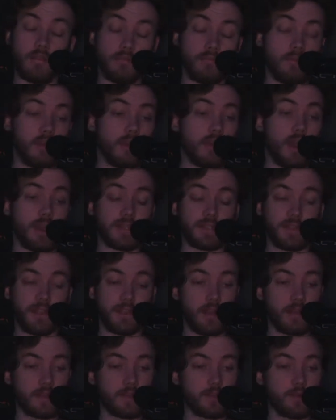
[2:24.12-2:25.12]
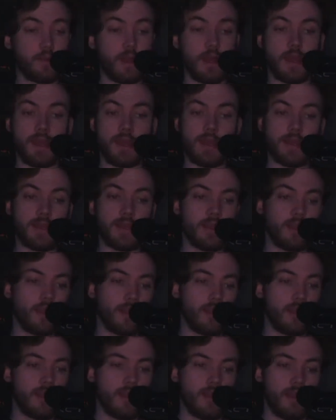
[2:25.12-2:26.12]
A nicer cutaway,
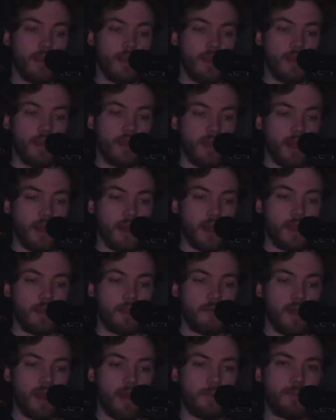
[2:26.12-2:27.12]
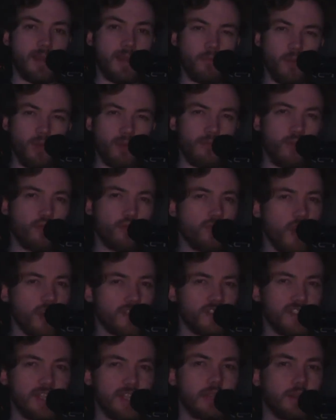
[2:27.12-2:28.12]
and a bit more of a
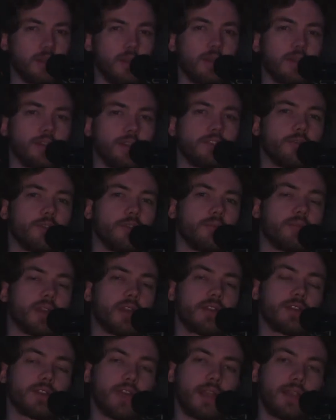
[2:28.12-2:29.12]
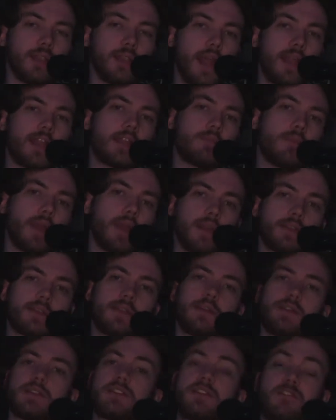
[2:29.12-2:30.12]
rustic look to it, because I like my
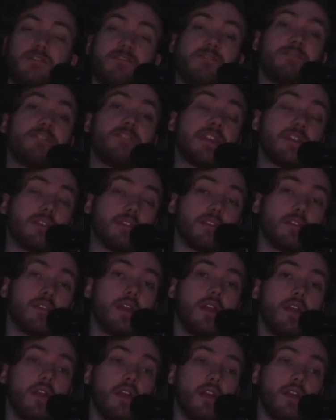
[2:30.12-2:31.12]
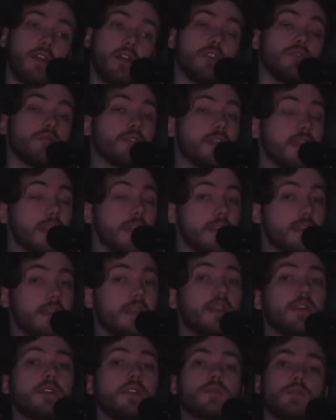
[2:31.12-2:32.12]
guitars to feel
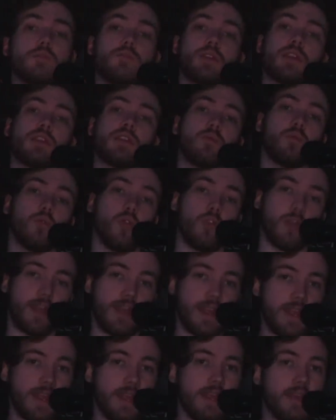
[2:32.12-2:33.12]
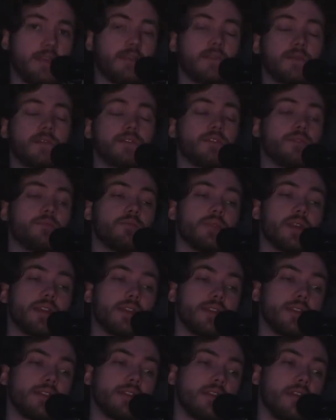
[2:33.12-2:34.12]
unique, to be worn in, to
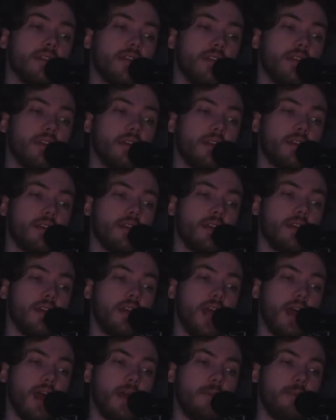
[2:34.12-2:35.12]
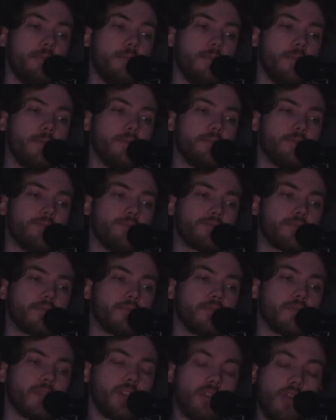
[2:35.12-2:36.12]
be
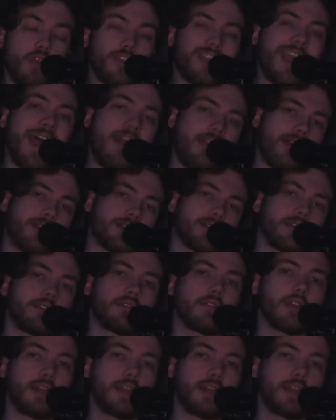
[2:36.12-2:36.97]
their own character.